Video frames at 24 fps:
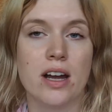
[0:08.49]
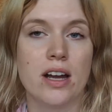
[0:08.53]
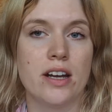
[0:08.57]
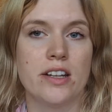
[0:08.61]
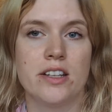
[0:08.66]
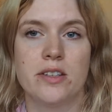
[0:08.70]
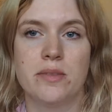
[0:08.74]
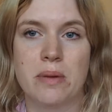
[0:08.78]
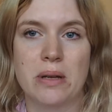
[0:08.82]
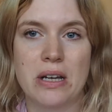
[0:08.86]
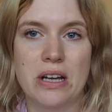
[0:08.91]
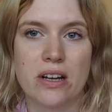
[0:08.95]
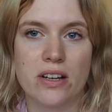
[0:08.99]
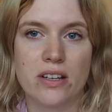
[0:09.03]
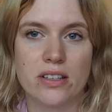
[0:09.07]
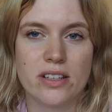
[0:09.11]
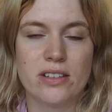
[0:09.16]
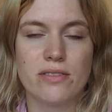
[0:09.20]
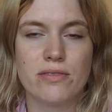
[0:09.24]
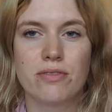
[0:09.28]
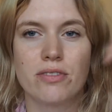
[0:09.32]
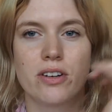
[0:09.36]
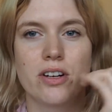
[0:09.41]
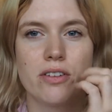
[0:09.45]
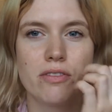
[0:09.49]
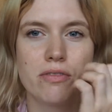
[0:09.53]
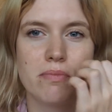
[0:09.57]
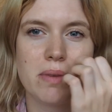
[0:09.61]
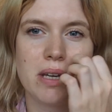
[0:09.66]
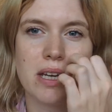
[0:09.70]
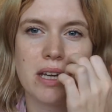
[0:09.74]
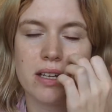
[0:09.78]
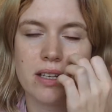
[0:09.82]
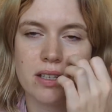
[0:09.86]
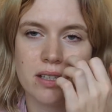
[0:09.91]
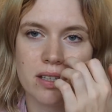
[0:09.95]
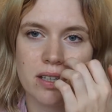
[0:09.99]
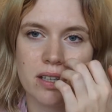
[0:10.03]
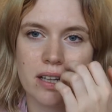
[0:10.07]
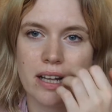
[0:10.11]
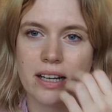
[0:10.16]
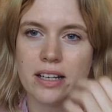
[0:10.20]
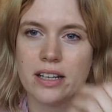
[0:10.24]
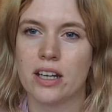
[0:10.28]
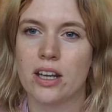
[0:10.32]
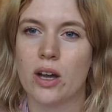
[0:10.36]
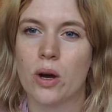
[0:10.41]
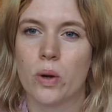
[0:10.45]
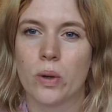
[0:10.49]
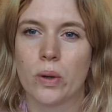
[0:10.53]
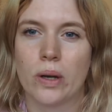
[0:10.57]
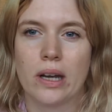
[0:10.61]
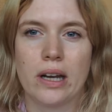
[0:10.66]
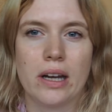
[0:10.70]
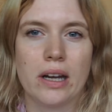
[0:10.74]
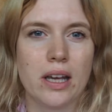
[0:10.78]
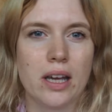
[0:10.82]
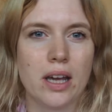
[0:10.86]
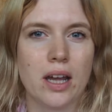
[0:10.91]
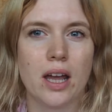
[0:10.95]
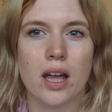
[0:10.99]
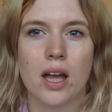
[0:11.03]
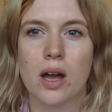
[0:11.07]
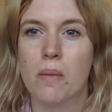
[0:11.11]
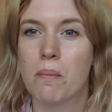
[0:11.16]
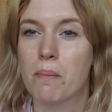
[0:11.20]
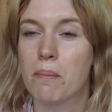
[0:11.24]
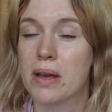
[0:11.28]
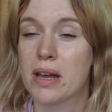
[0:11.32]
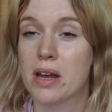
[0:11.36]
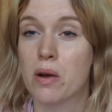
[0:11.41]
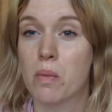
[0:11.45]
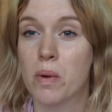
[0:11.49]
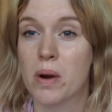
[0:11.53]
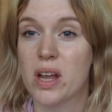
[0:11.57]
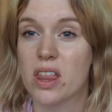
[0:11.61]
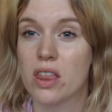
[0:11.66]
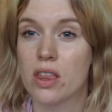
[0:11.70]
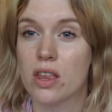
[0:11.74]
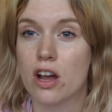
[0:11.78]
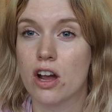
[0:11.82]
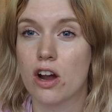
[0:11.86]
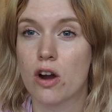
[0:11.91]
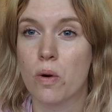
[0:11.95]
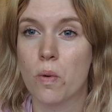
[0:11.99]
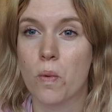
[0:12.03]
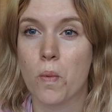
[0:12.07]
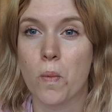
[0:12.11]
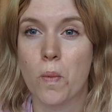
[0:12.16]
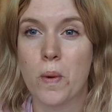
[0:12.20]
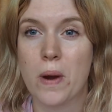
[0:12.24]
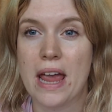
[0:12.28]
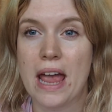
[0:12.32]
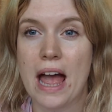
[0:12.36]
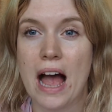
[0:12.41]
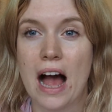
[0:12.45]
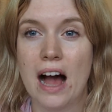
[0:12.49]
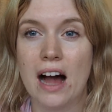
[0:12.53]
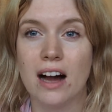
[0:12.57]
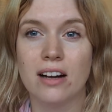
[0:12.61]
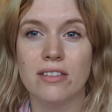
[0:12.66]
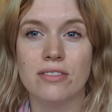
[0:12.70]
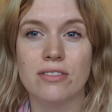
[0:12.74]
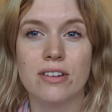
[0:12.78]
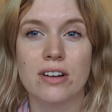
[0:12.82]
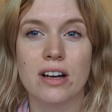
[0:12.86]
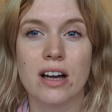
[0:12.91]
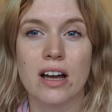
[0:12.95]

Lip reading: it's because in front of me is the only big window we have,